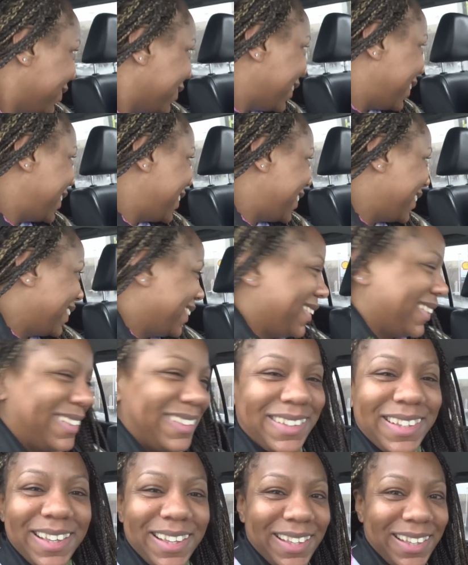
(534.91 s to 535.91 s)

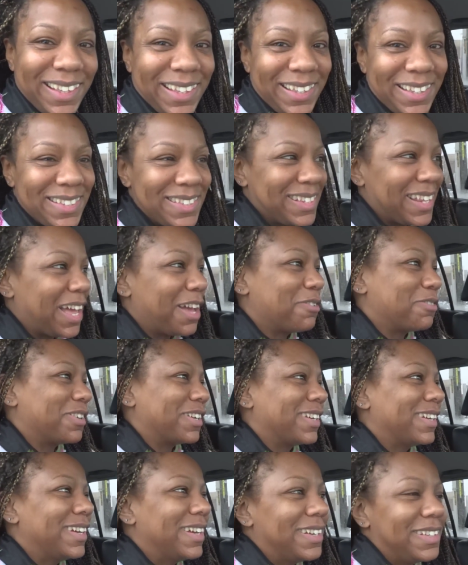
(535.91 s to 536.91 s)
Well, you're not. He's laughing.
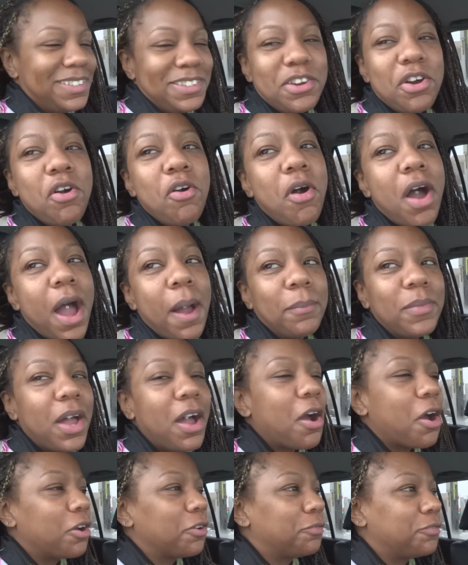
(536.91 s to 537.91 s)
No, I'm
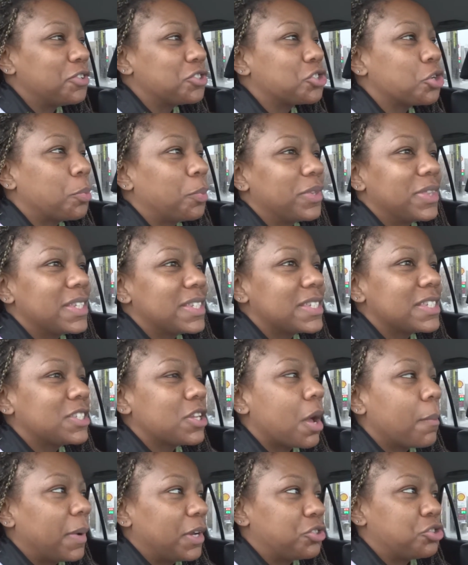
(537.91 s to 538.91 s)
not artificial, but this is
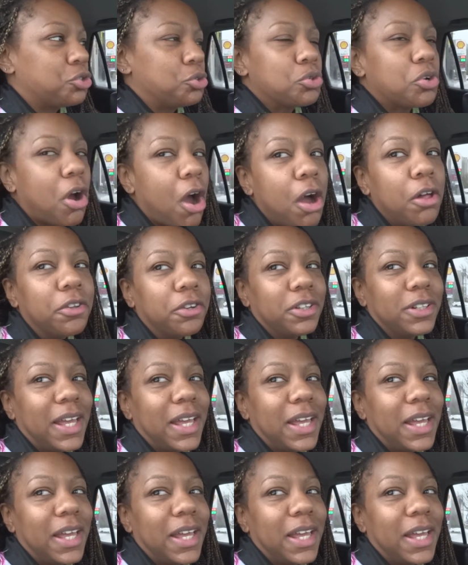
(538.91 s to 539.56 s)
not my true color.